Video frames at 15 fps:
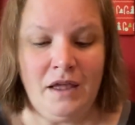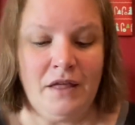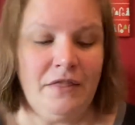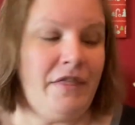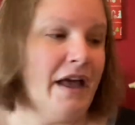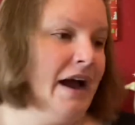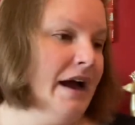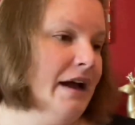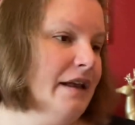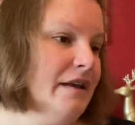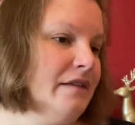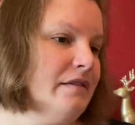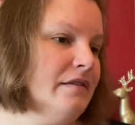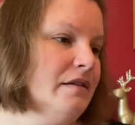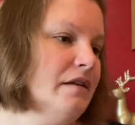
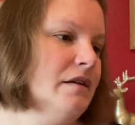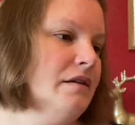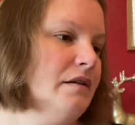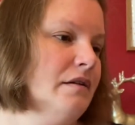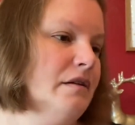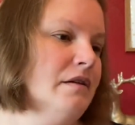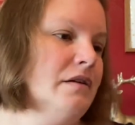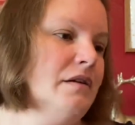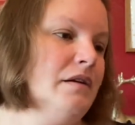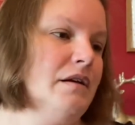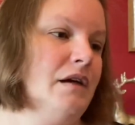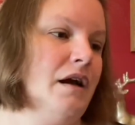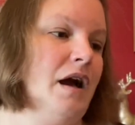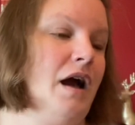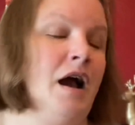that
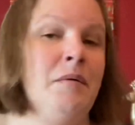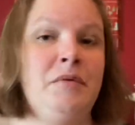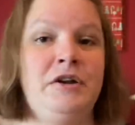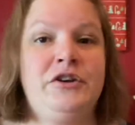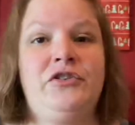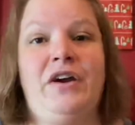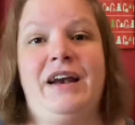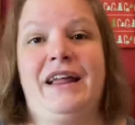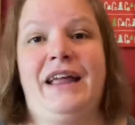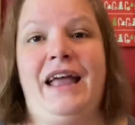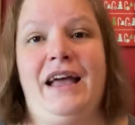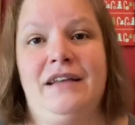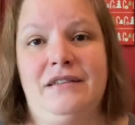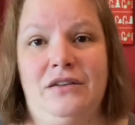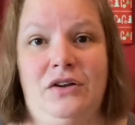I'm gonna try to
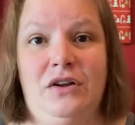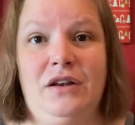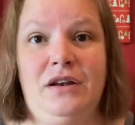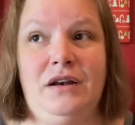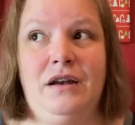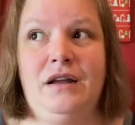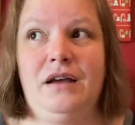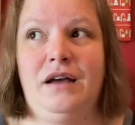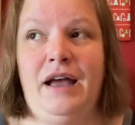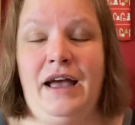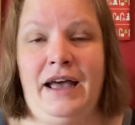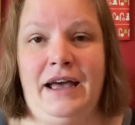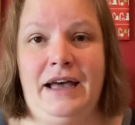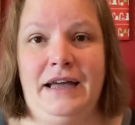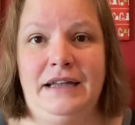cast on a
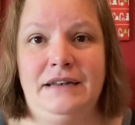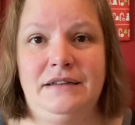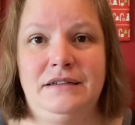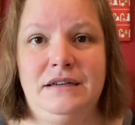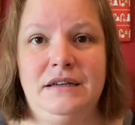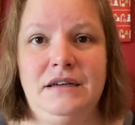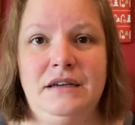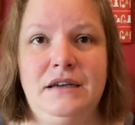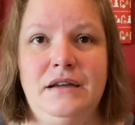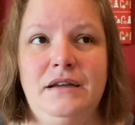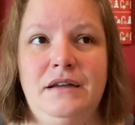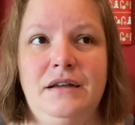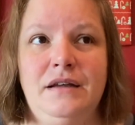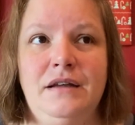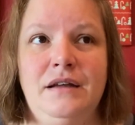hat
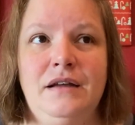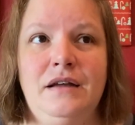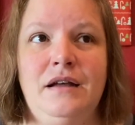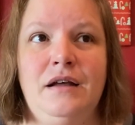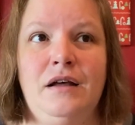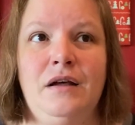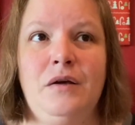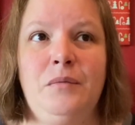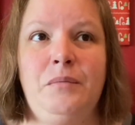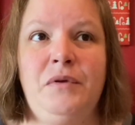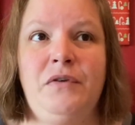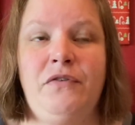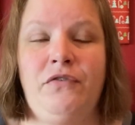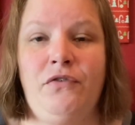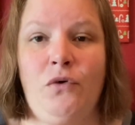
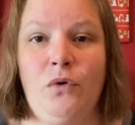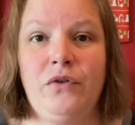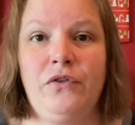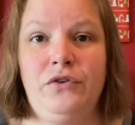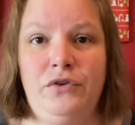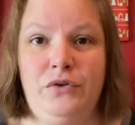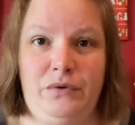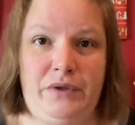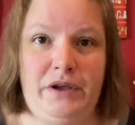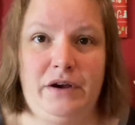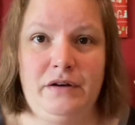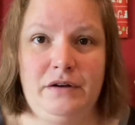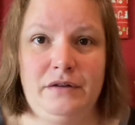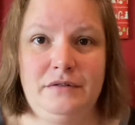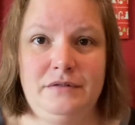before the new
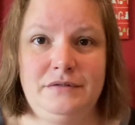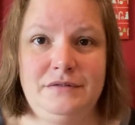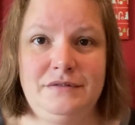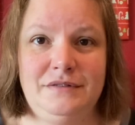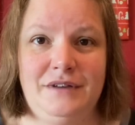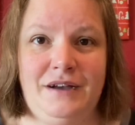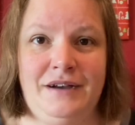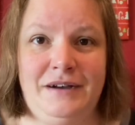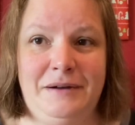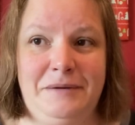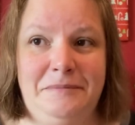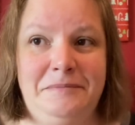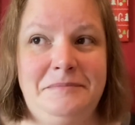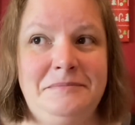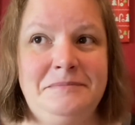year.
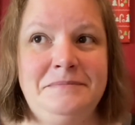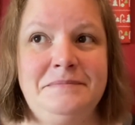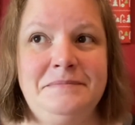I'm